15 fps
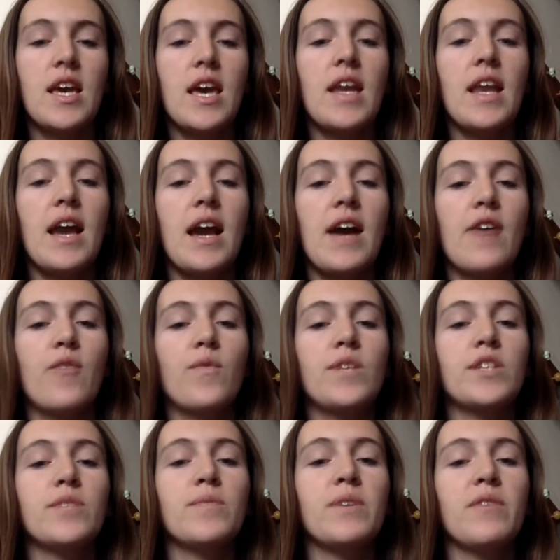and how we
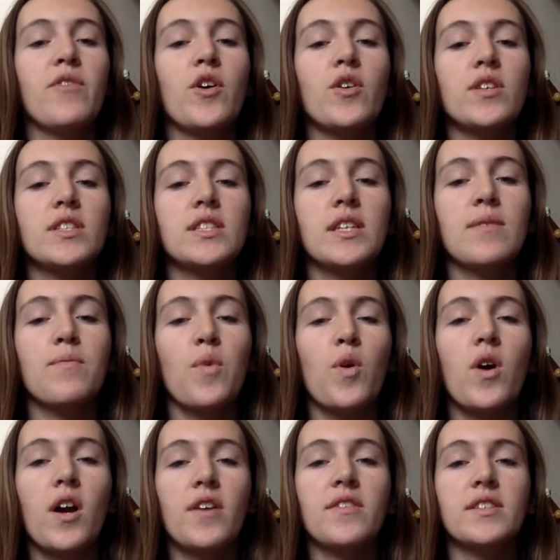should be focusing
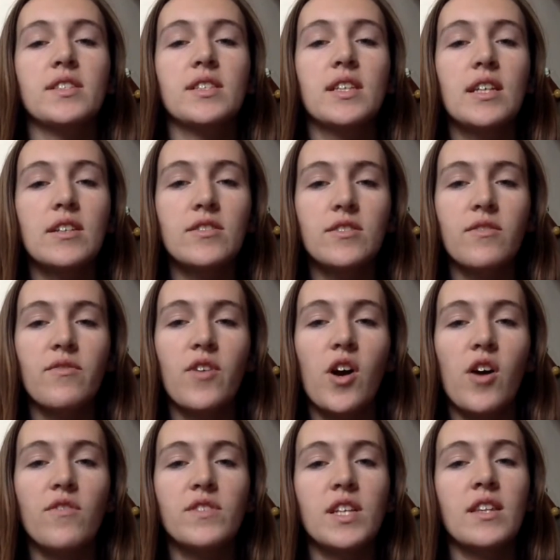more on the skills
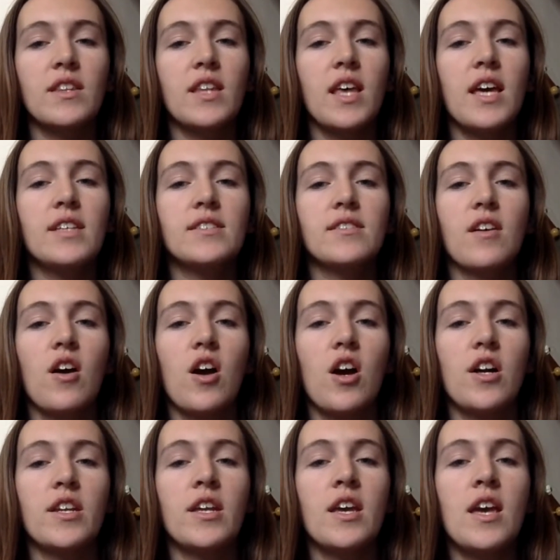involved and less
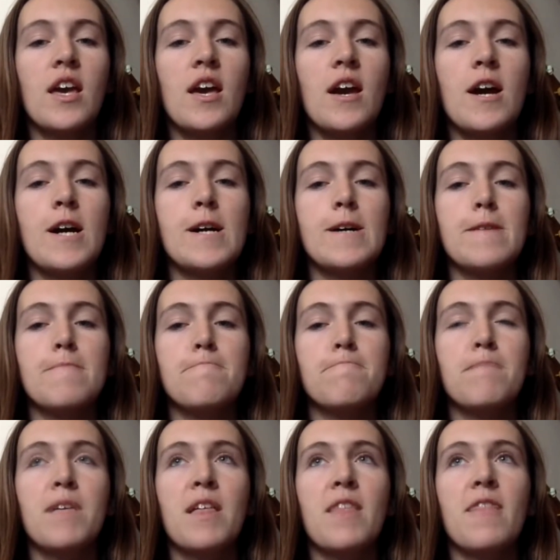on
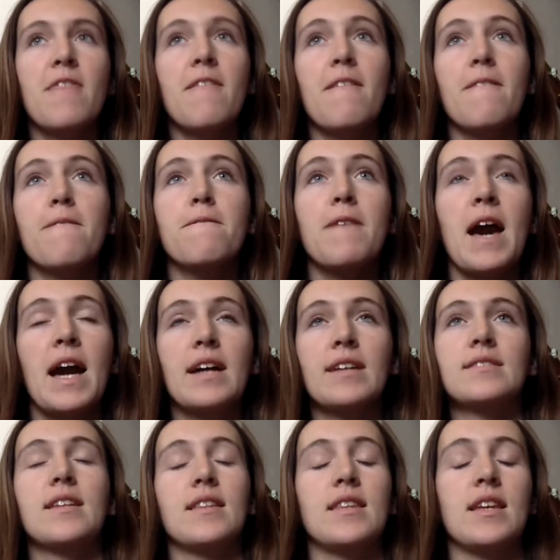the
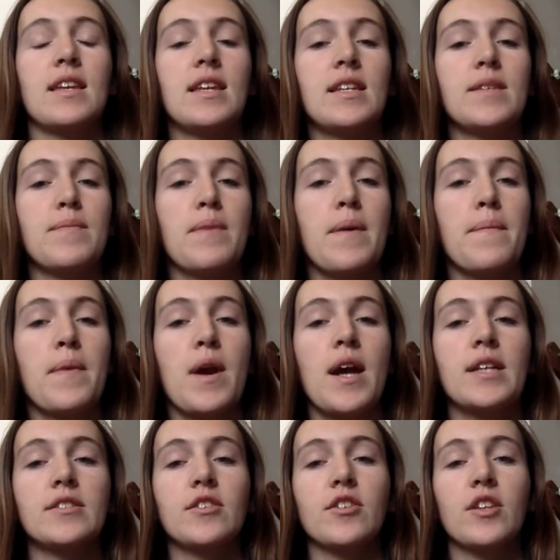facts that they need to
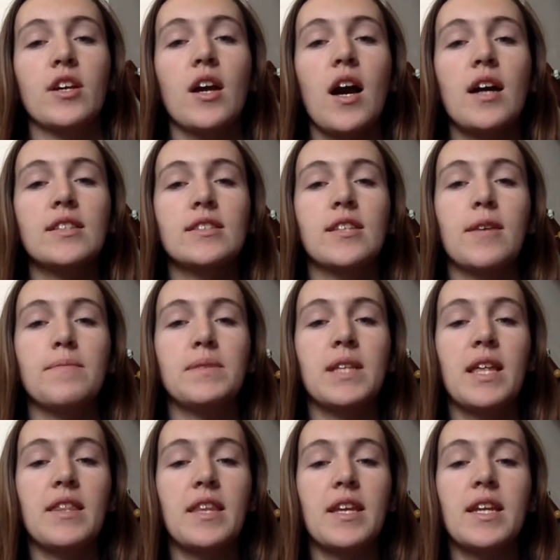memorize or the concepts
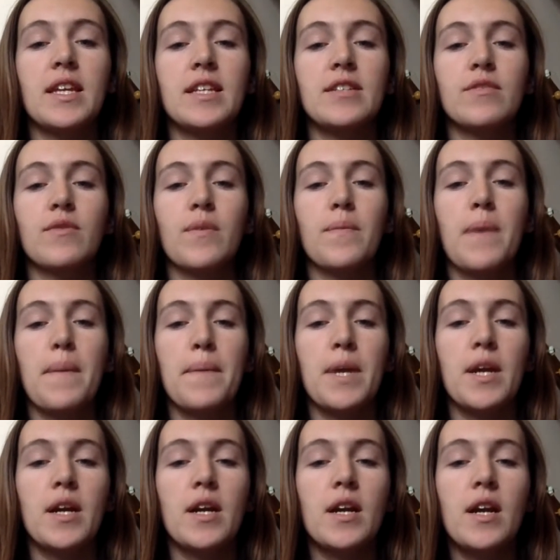that they need to
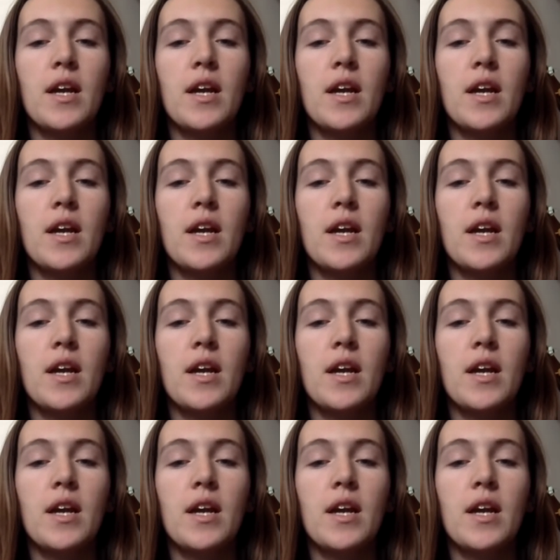remember.